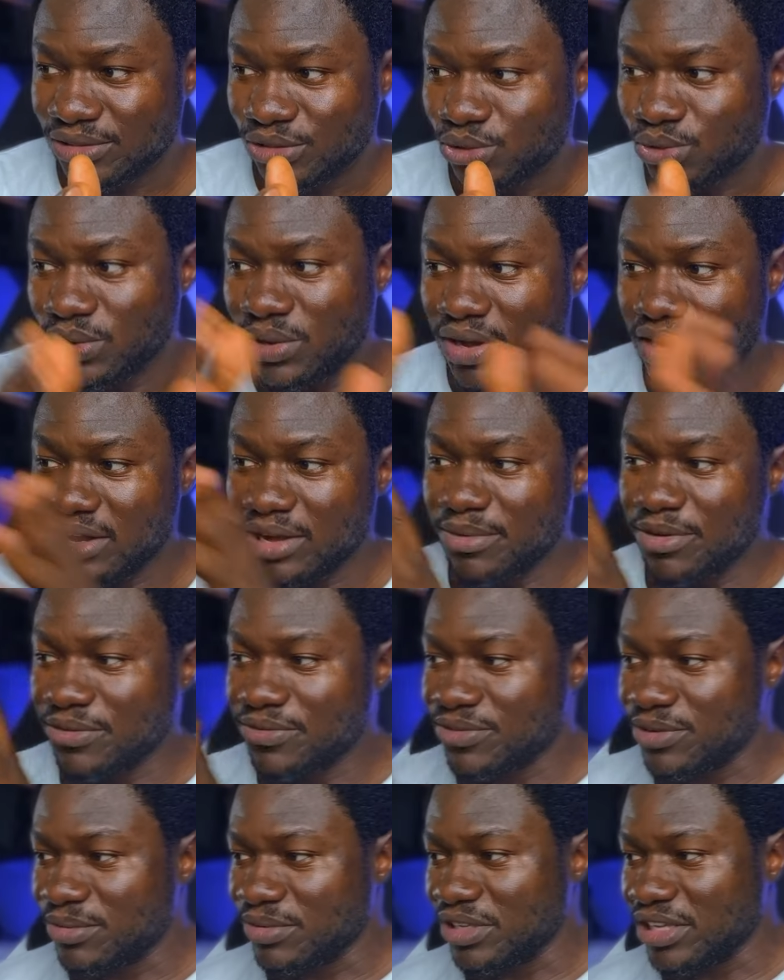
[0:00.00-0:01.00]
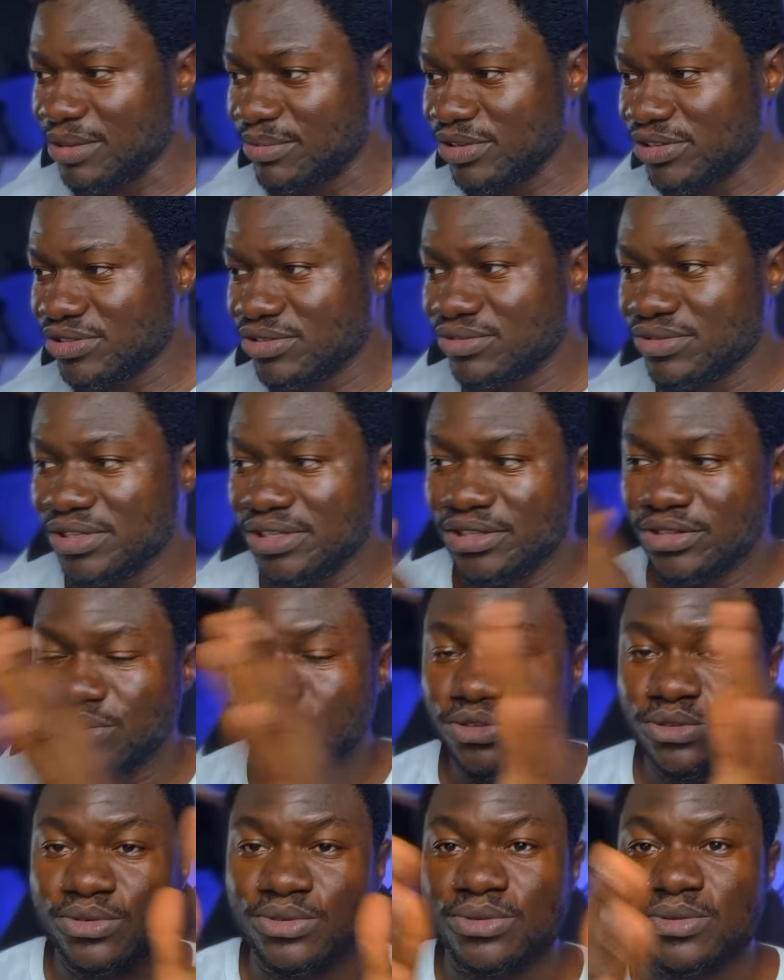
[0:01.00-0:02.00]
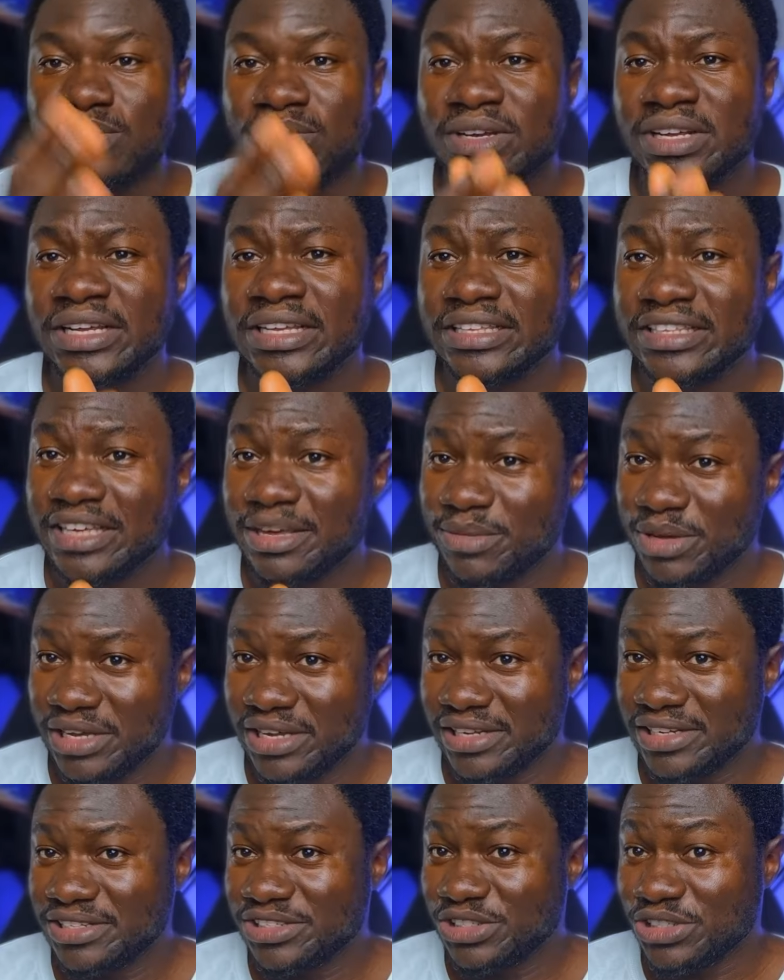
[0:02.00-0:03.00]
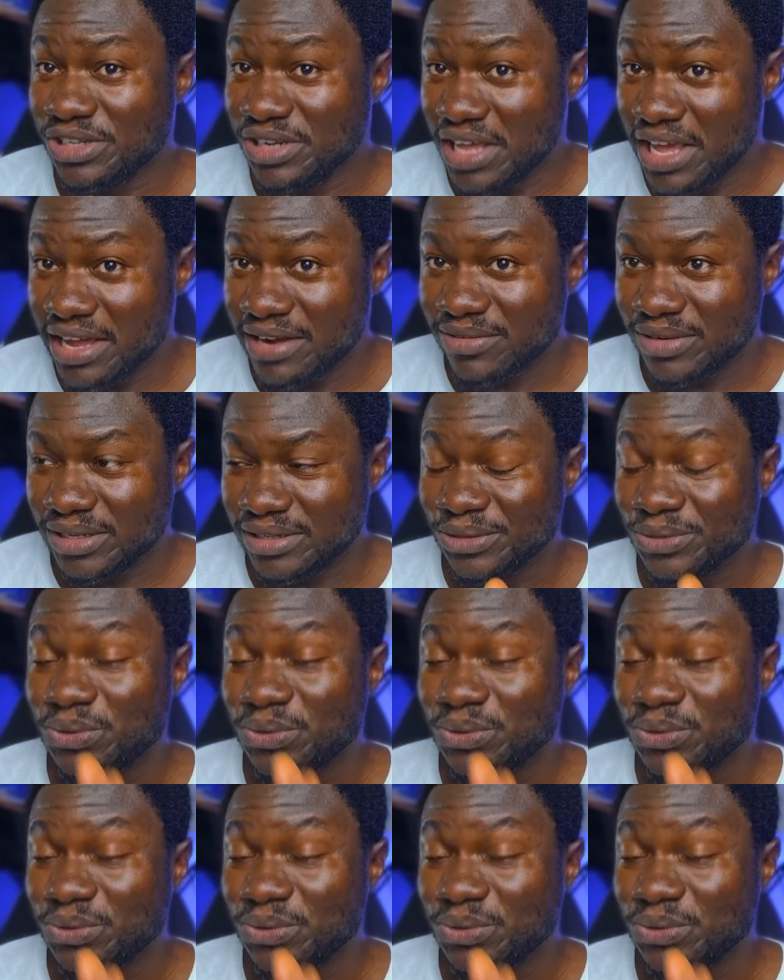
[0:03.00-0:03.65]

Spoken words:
So you are coming from chemistry to chemical engineering.